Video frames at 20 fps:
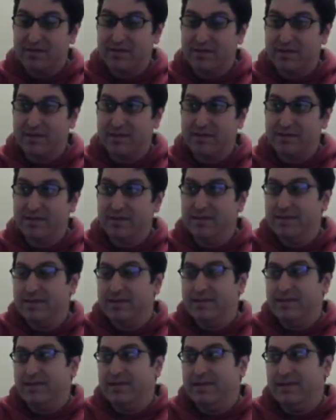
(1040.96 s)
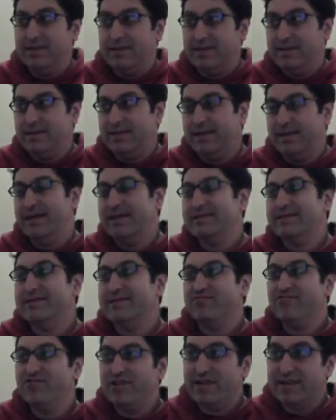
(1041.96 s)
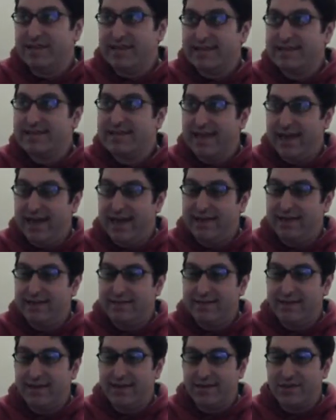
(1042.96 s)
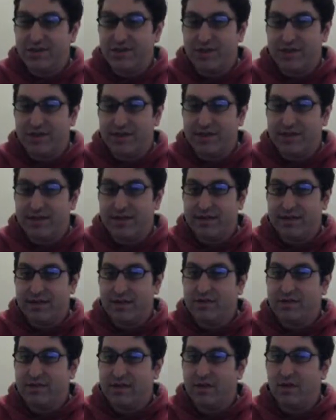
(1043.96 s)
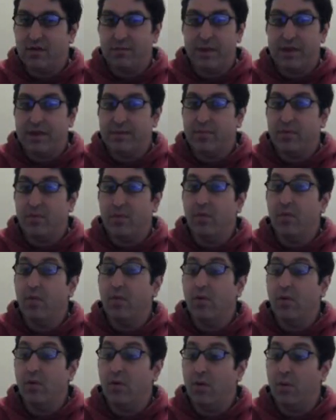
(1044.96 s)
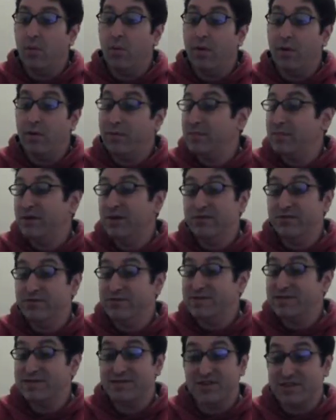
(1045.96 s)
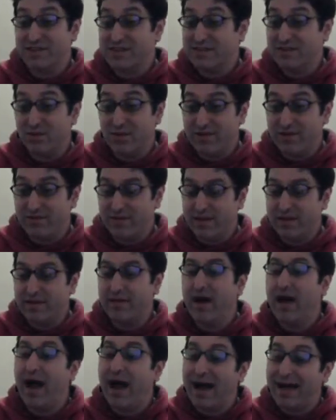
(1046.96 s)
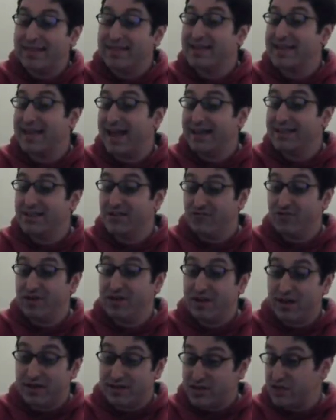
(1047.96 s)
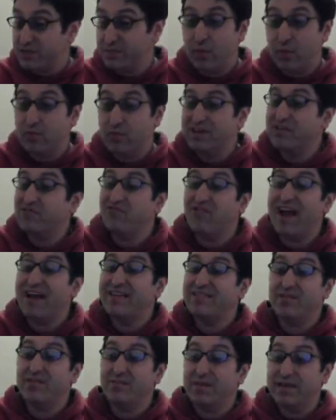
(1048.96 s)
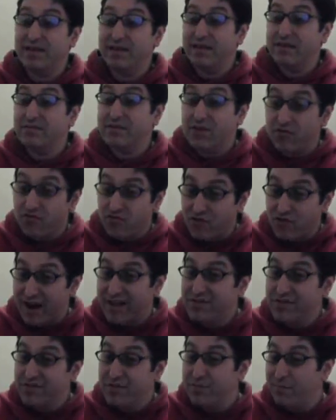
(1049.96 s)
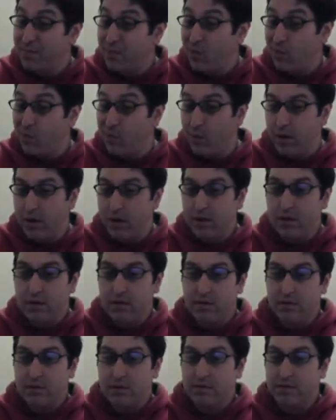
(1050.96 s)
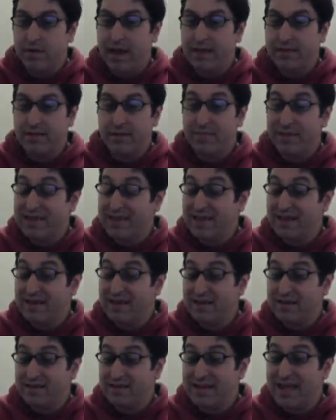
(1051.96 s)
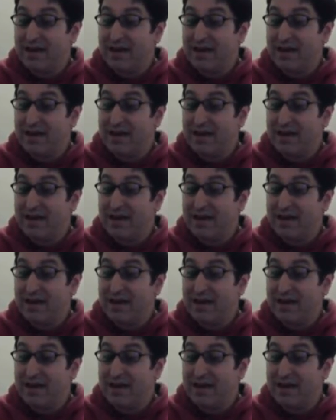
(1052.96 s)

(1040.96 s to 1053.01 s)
So, it's really sad, actually, because a lot of people will lose just not even... And the candy ring, I just pulled it randomly. It was a random pull. At the beginning.